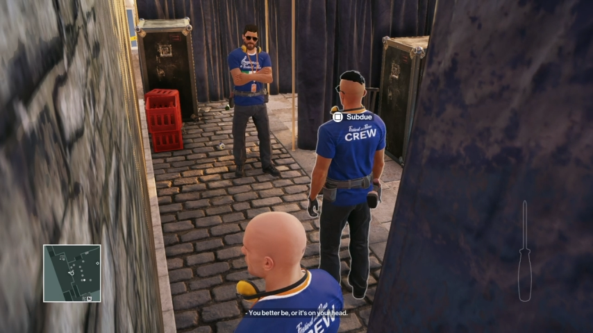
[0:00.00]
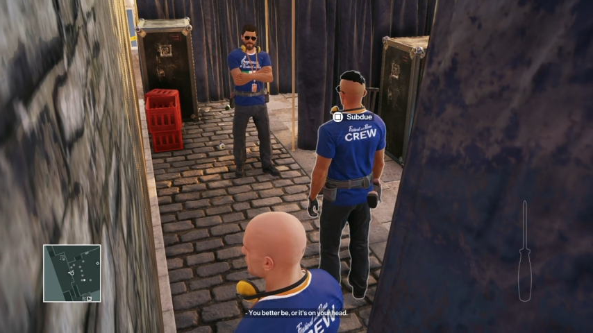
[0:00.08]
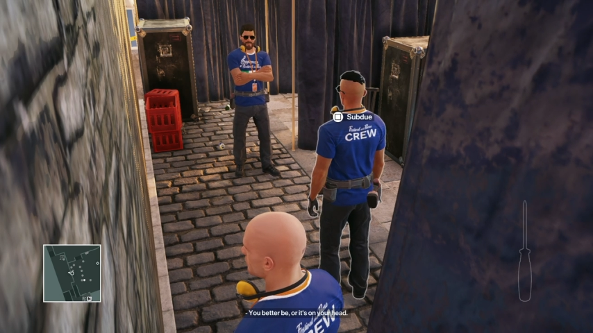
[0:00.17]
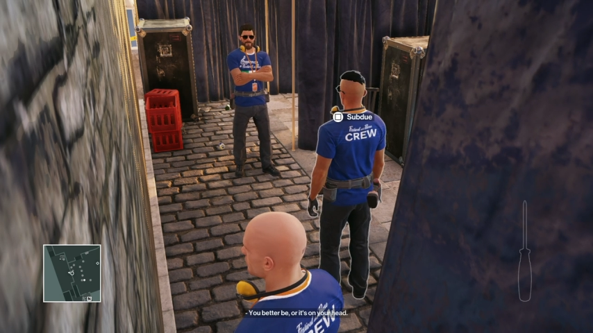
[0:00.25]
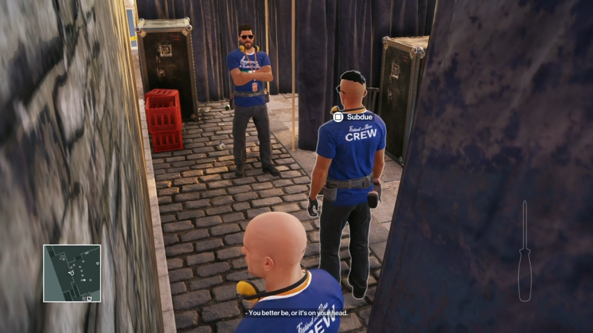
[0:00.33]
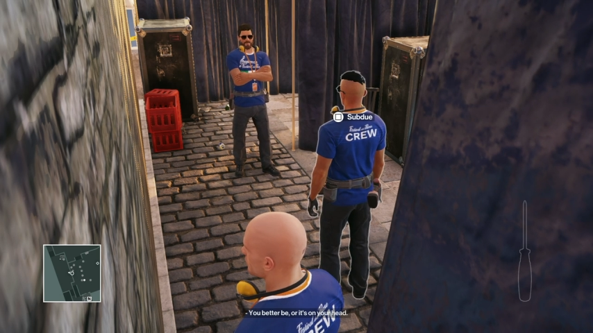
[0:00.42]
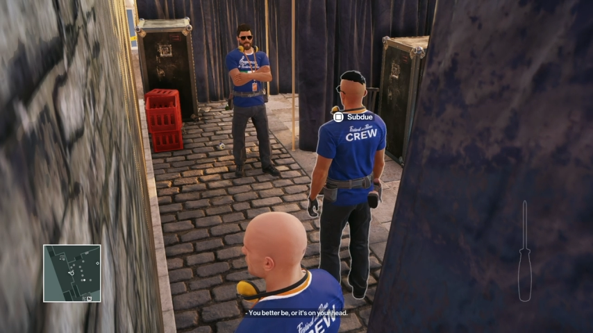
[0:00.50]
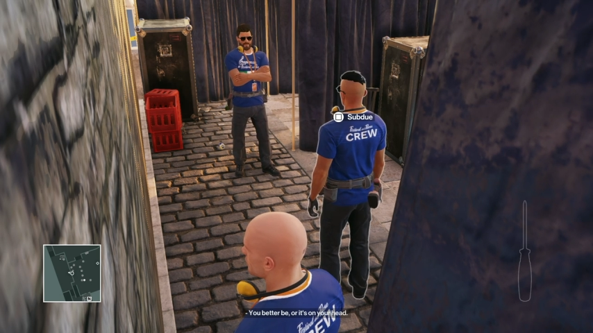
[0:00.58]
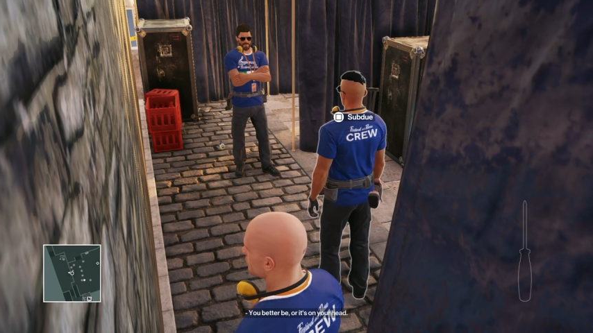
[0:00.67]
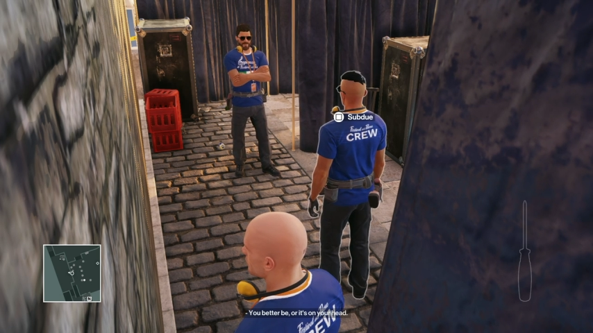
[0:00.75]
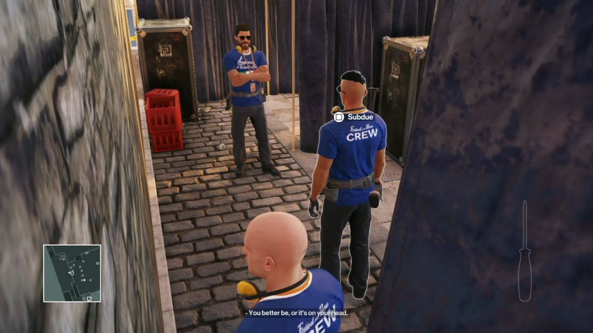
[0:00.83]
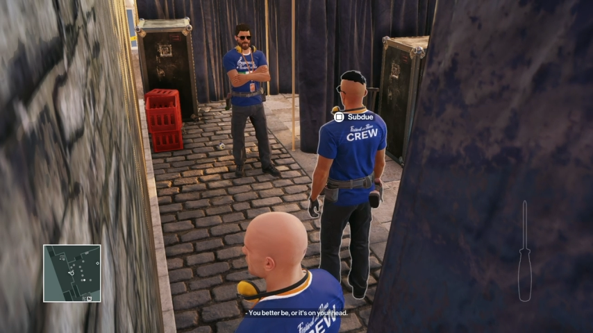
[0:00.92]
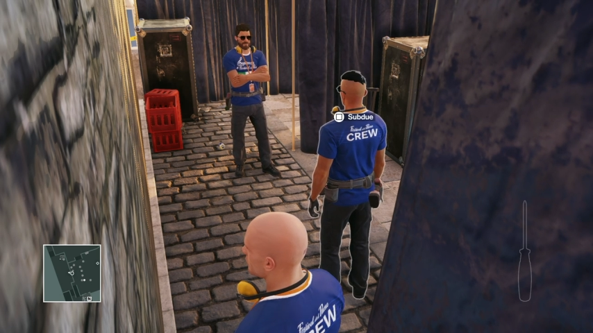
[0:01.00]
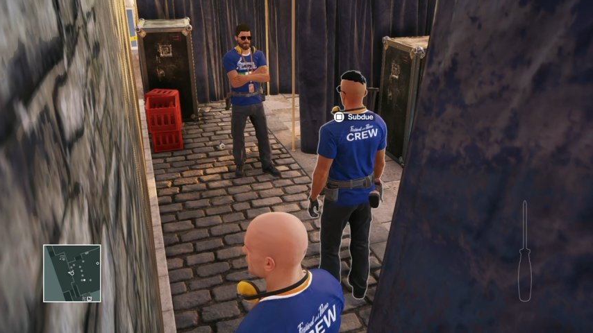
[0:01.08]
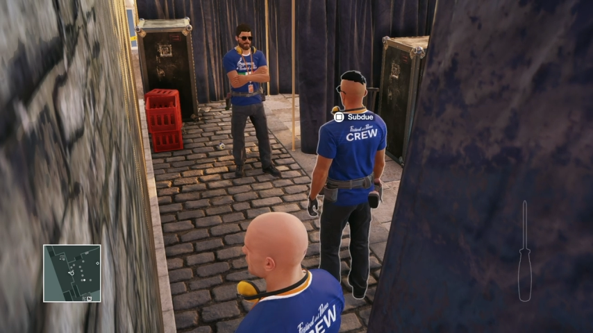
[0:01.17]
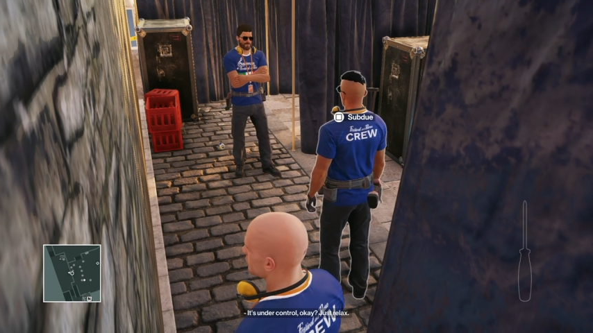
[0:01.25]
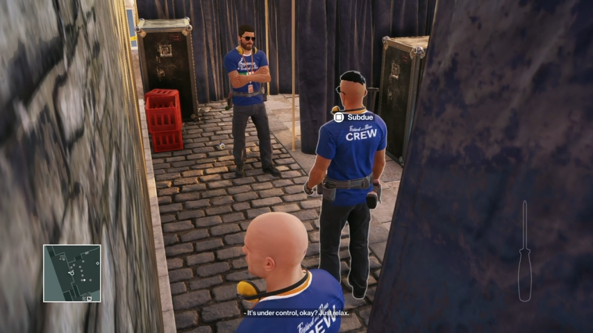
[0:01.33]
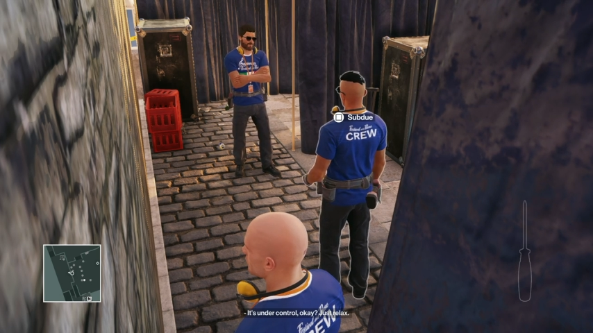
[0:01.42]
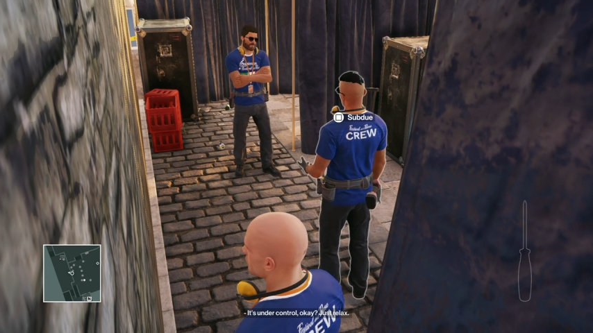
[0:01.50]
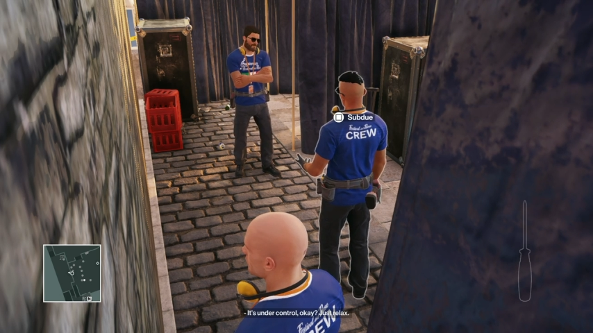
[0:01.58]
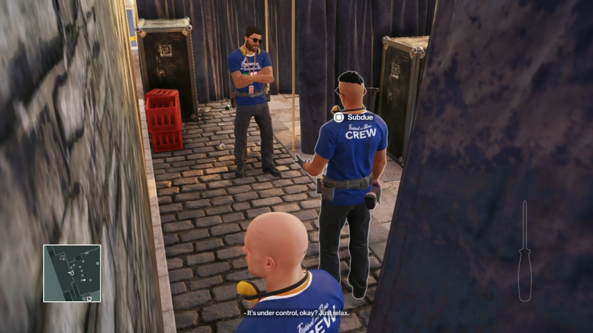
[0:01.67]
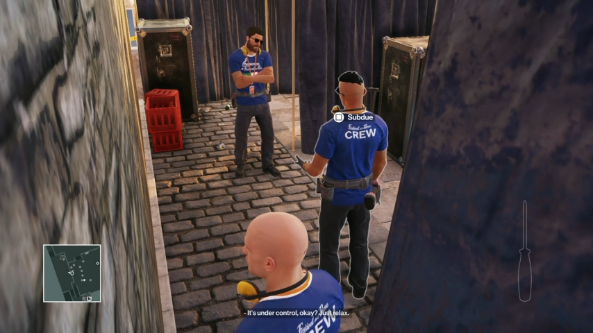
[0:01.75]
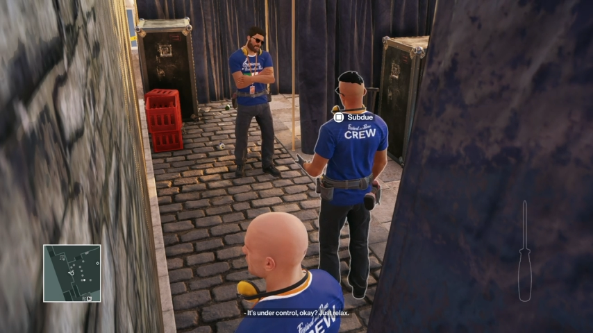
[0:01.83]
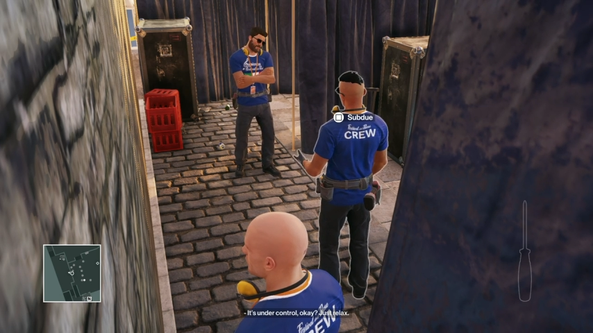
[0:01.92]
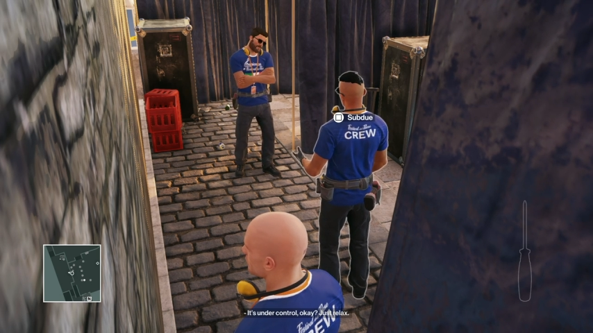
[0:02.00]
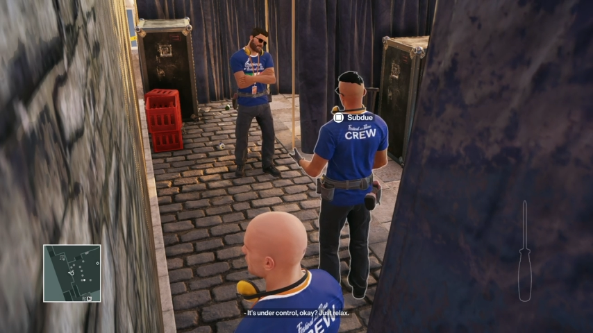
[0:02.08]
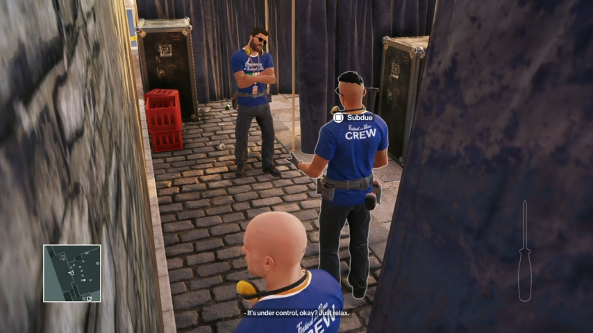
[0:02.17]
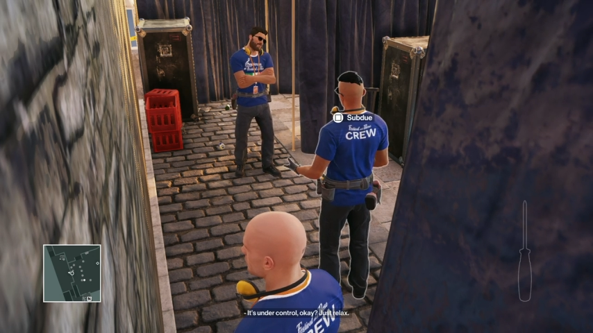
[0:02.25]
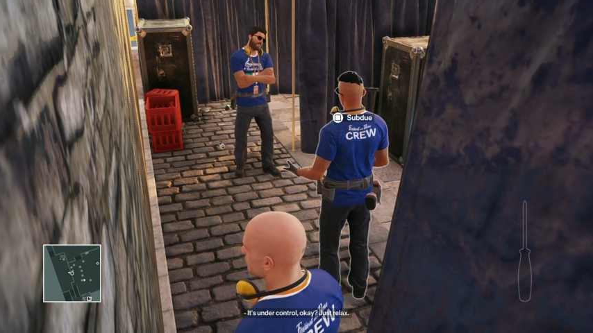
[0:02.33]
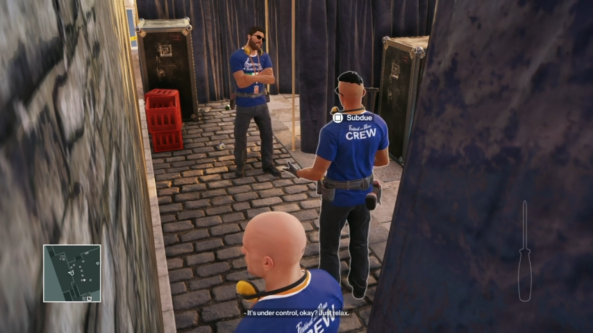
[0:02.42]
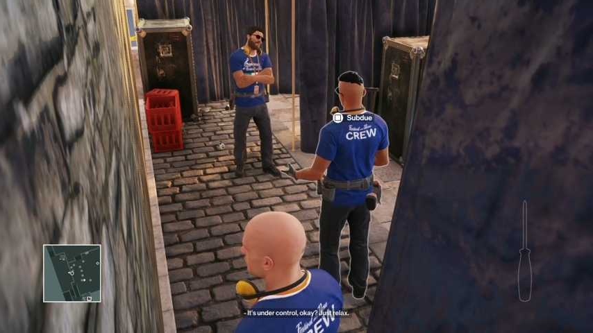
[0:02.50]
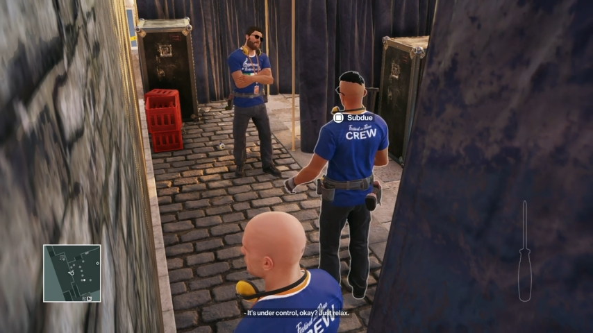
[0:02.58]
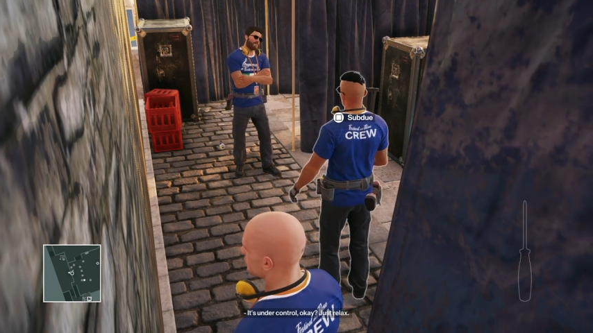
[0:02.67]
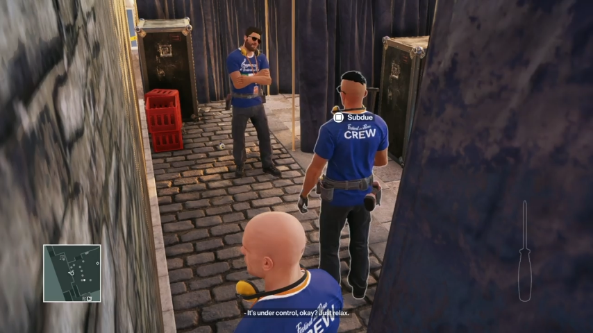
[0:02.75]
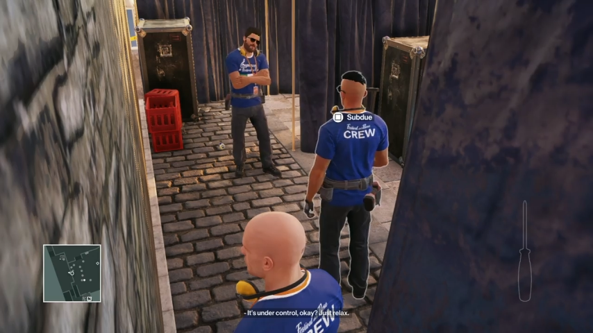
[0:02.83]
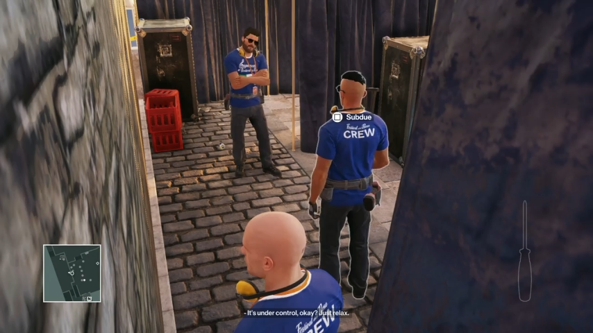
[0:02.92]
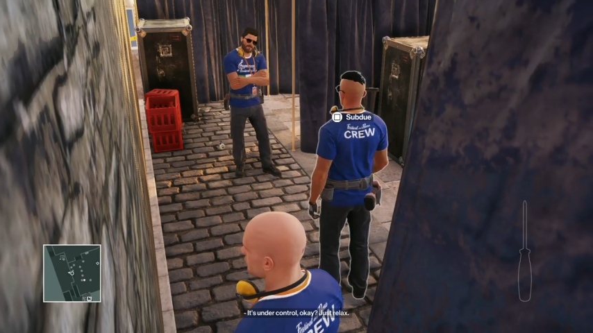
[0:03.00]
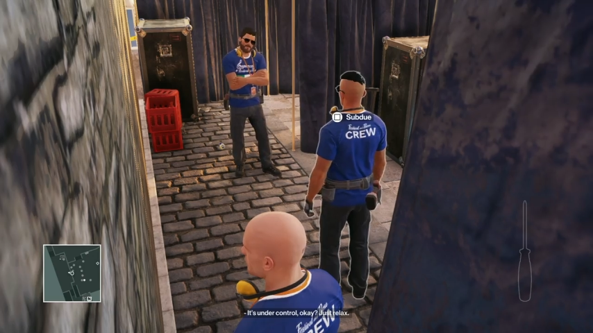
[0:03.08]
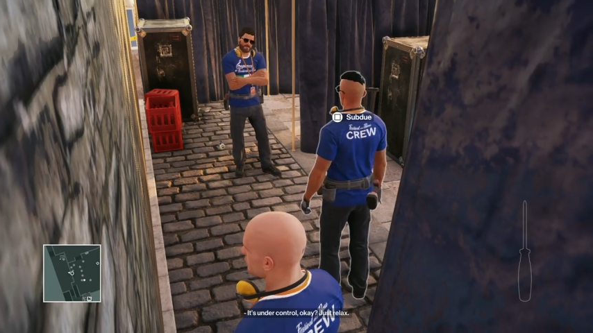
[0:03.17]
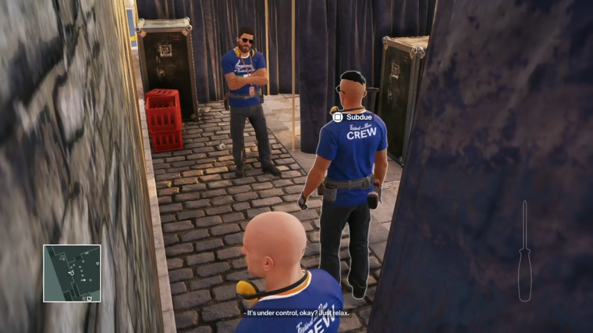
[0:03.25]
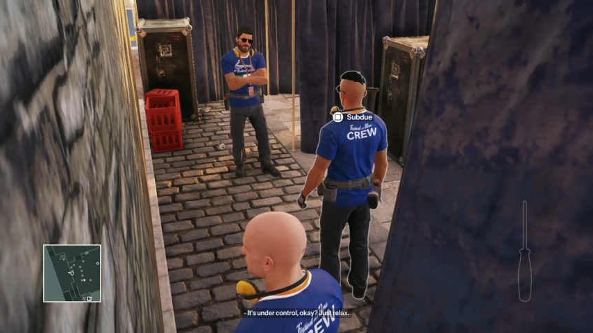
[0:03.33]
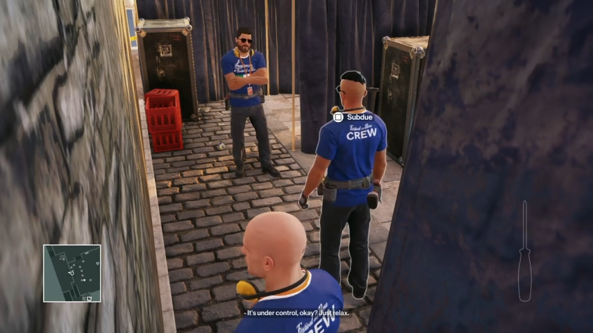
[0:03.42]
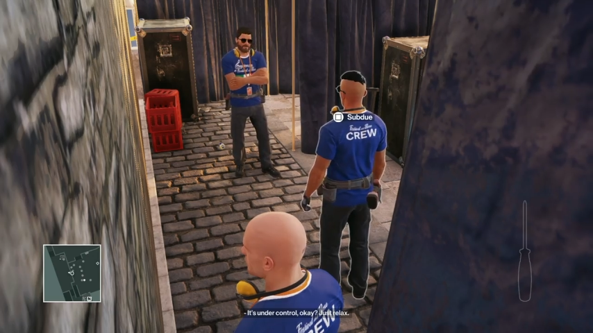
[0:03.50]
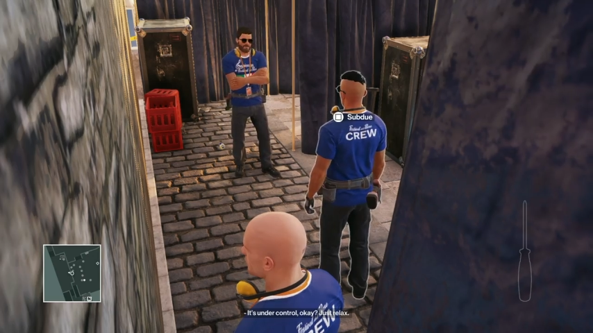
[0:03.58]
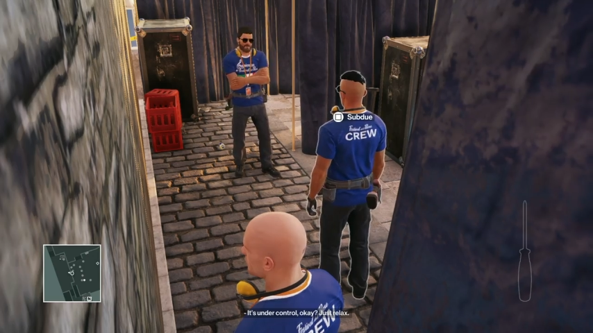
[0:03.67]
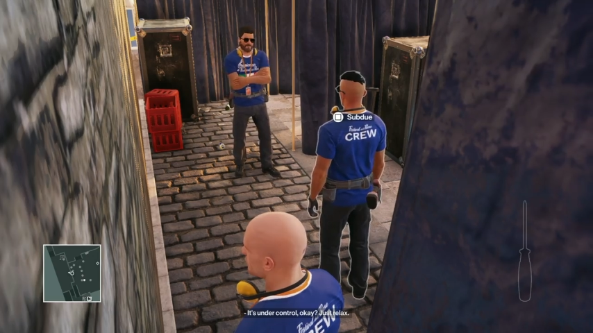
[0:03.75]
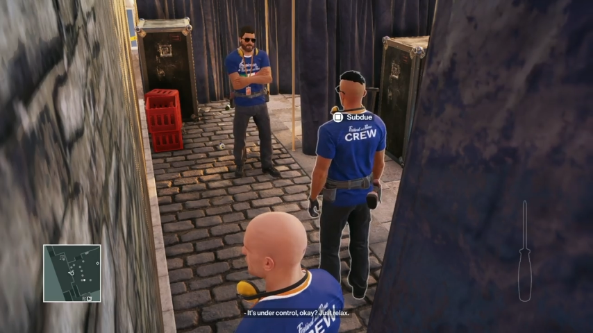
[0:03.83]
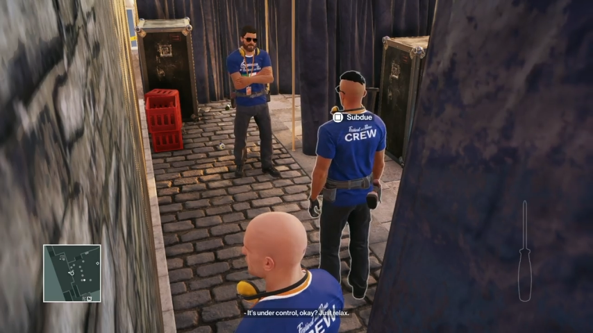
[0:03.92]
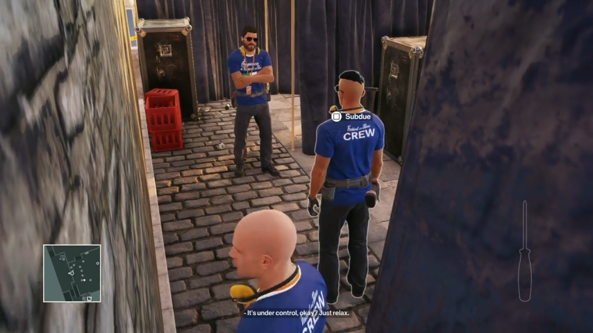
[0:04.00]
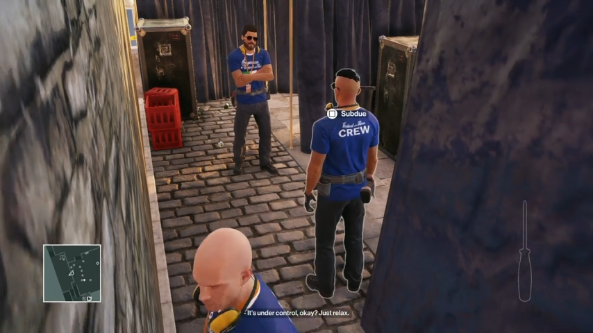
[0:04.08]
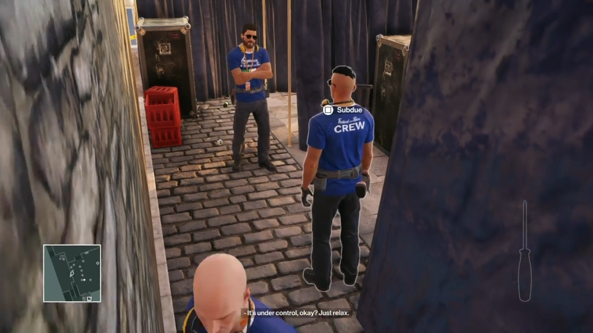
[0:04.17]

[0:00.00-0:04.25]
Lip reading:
Nobody's mouth can be seen.